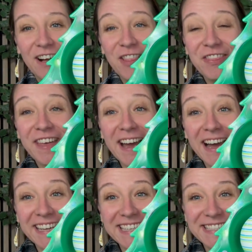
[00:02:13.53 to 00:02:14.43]

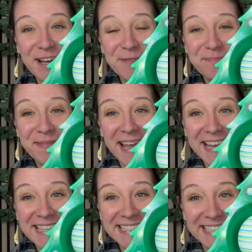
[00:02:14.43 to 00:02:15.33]
That is
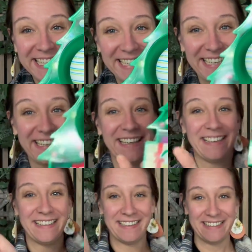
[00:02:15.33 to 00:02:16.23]
amazing.
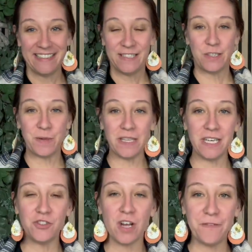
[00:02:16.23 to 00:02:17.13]
So I'm going to let
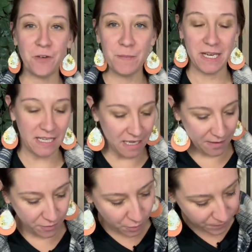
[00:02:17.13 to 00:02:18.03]
it dry for a minute. I
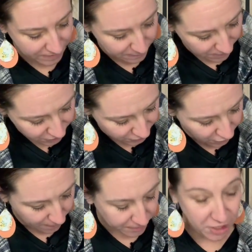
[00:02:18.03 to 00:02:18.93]
don't know if it smudges or
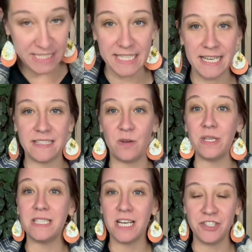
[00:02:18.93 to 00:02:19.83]
not, but just in case, I don't want
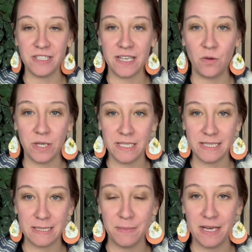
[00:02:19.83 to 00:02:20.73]
to touch it because I don't want it to
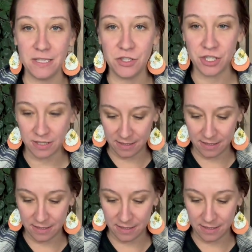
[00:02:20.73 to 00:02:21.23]
smudge.